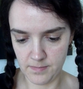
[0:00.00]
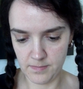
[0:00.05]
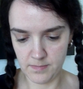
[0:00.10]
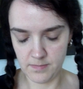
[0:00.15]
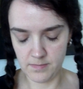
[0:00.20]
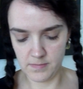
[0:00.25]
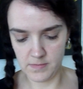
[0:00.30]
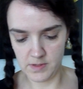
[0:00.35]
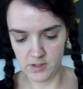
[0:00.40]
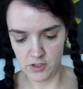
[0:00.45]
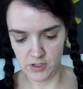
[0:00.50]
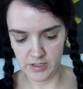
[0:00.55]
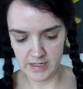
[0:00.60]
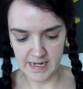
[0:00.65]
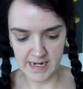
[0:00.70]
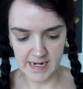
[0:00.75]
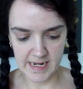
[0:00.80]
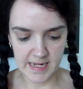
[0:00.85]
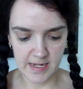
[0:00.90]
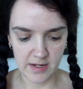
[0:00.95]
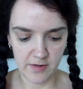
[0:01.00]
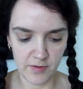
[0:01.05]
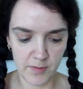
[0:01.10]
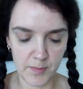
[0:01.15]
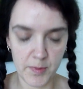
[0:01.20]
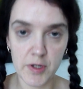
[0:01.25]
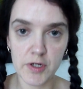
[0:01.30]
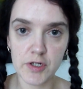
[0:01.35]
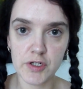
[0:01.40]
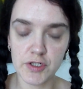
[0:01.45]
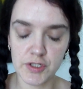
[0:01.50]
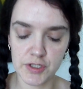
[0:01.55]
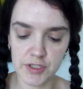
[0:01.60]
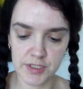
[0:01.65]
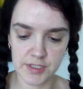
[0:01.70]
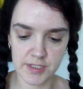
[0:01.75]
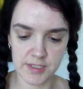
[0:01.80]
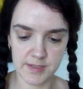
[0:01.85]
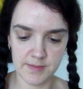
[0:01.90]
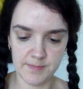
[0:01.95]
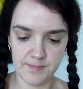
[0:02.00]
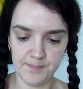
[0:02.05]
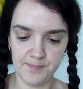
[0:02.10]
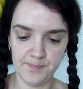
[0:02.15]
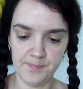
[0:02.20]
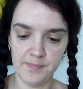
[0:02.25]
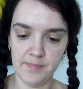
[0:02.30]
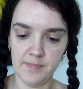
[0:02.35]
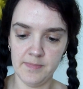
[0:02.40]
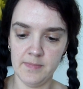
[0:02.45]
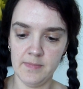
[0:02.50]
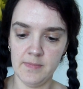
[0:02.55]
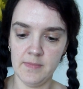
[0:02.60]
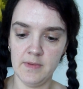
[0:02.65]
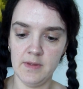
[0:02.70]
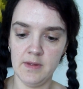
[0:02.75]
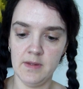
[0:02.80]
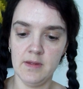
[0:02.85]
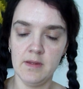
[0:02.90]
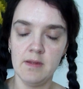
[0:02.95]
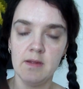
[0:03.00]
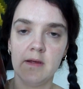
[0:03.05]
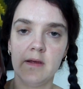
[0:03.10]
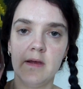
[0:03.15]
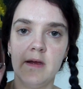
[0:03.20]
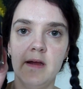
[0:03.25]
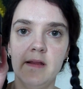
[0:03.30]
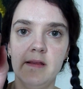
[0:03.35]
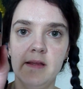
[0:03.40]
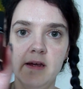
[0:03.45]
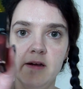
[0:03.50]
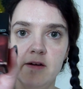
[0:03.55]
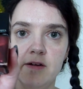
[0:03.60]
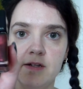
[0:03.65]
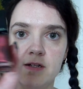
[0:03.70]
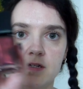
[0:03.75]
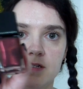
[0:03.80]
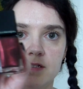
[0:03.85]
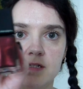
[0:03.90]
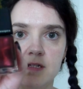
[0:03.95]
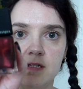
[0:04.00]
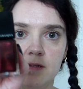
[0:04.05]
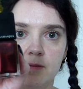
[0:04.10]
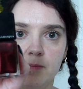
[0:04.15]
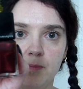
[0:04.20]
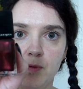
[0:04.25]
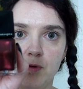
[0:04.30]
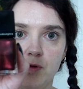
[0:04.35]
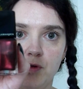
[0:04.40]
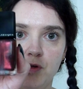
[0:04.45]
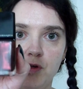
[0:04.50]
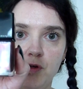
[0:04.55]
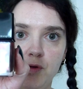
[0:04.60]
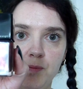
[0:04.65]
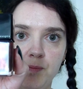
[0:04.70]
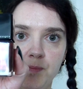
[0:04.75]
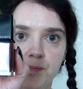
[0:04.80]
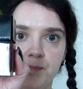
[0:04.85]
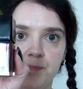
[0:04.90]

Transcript: Get it out of the box, and there it is in the bottle.